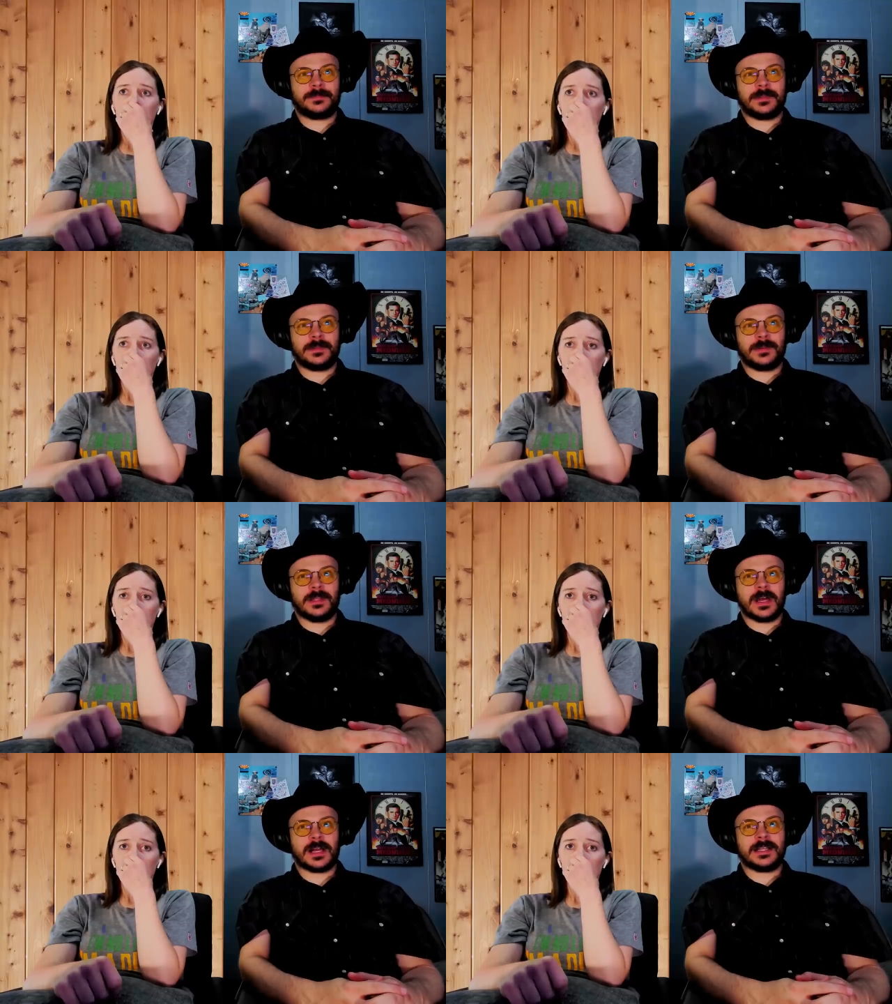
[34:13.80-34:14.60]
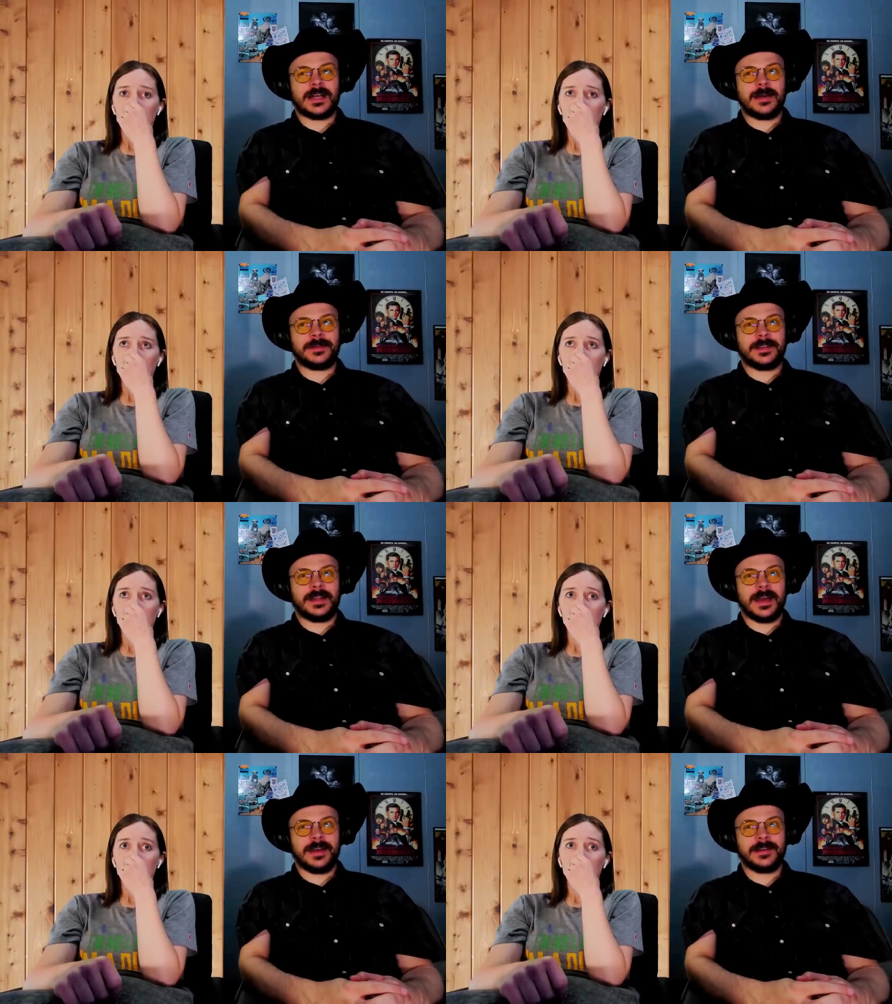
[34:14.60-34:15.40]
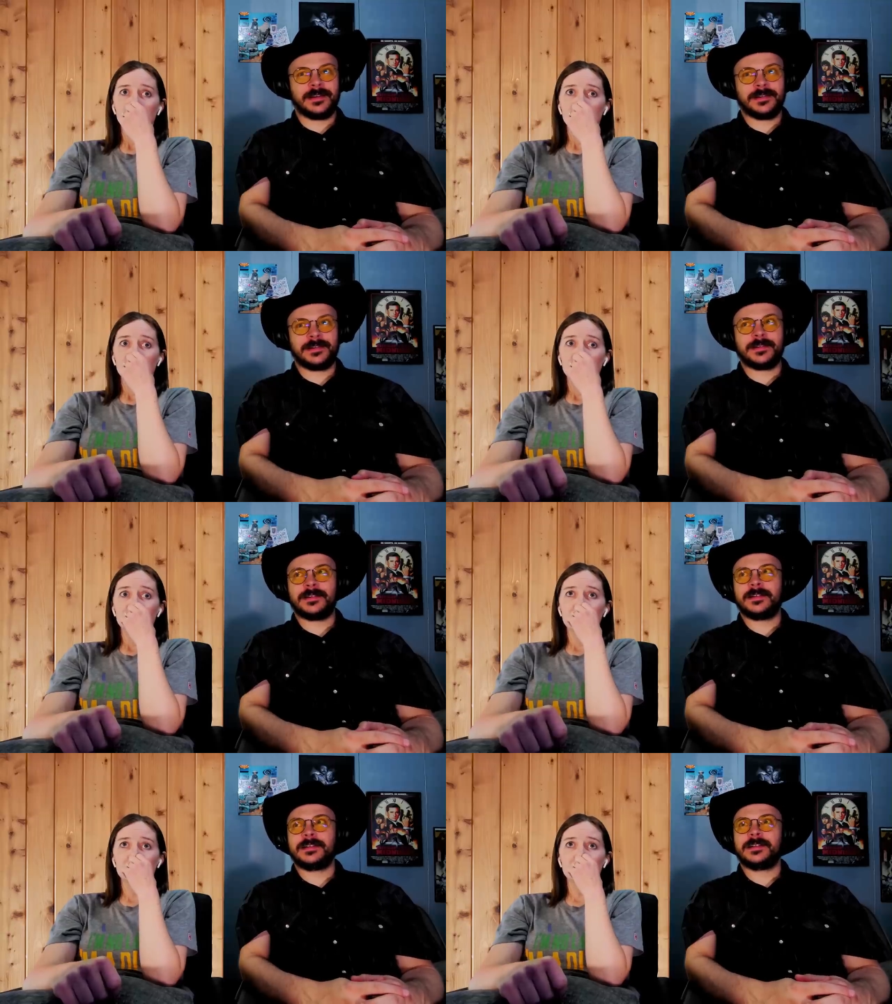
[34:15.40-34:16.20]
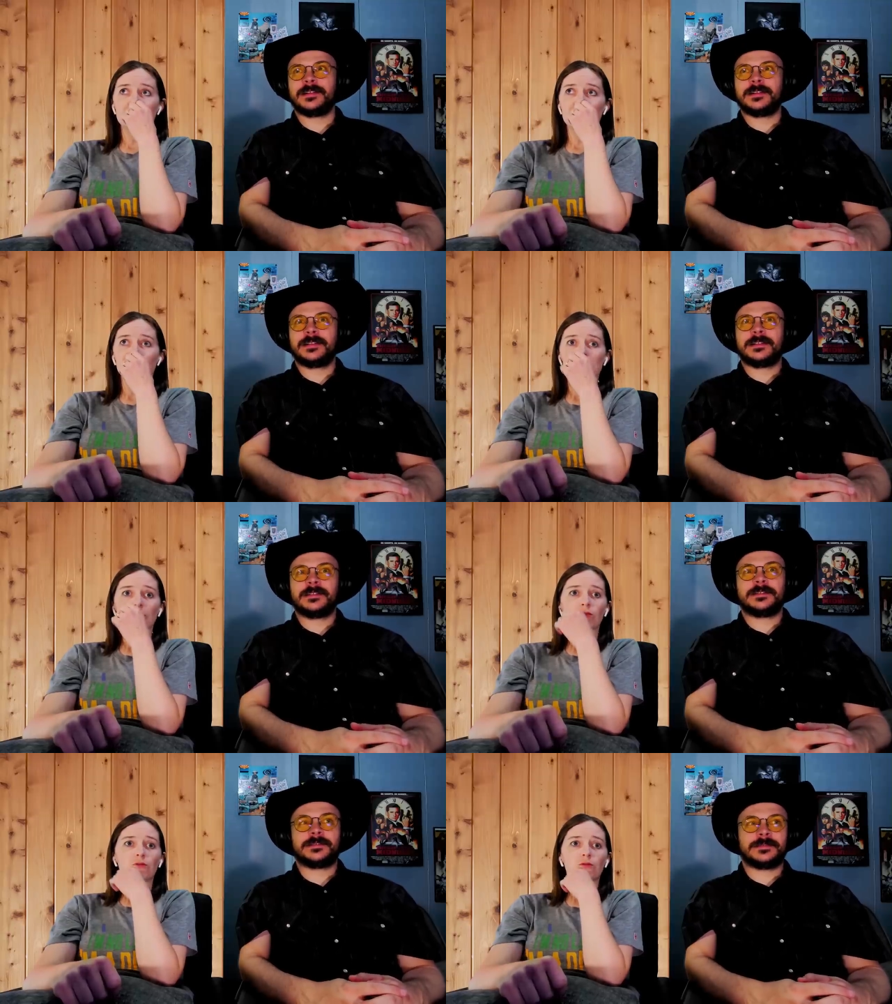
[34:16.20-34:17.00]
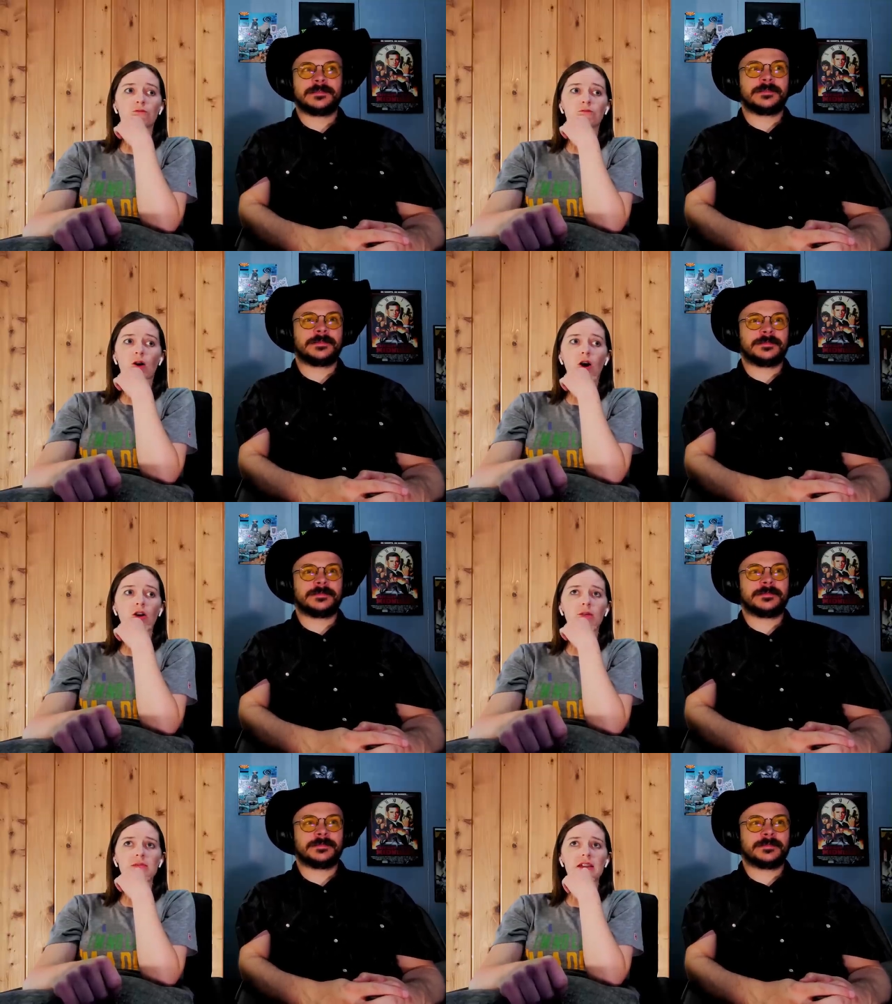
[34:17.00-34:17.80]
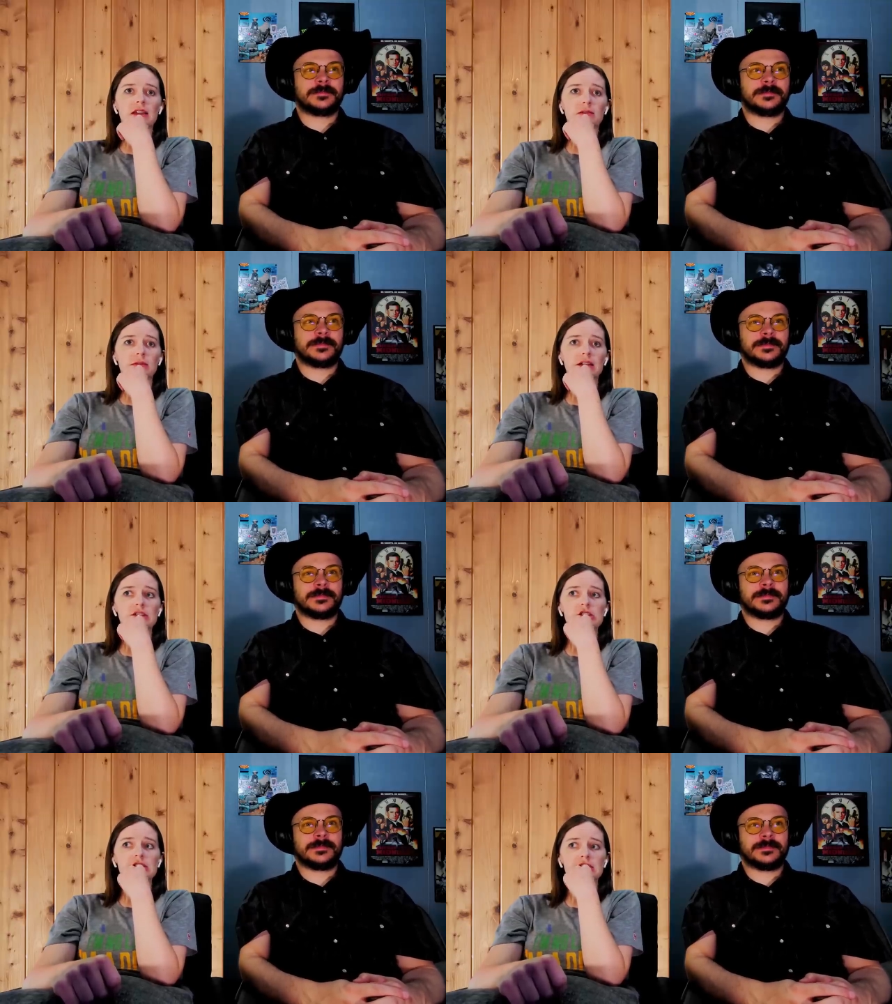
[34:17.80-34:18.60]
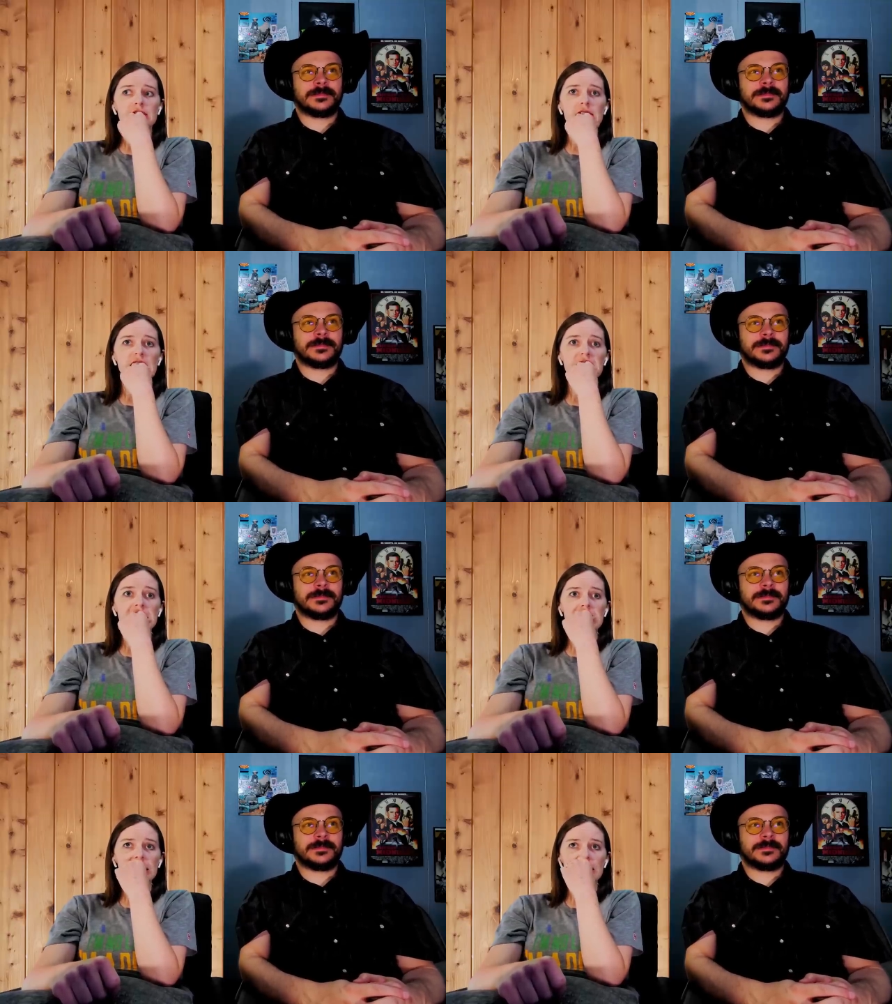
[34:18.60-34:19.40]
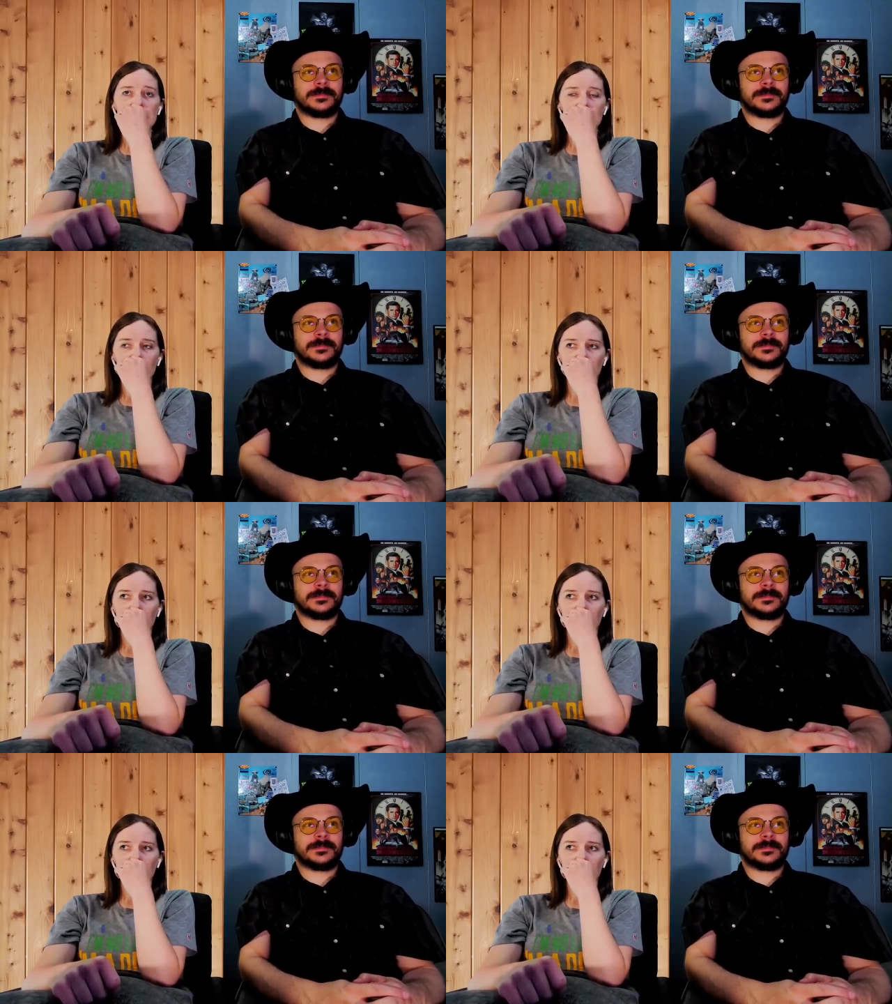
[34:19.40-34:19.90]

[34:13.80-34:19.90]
Speaker 1: Doing a lot of climbing today.
Speaker 2: I know his arms are gotta be just killing him.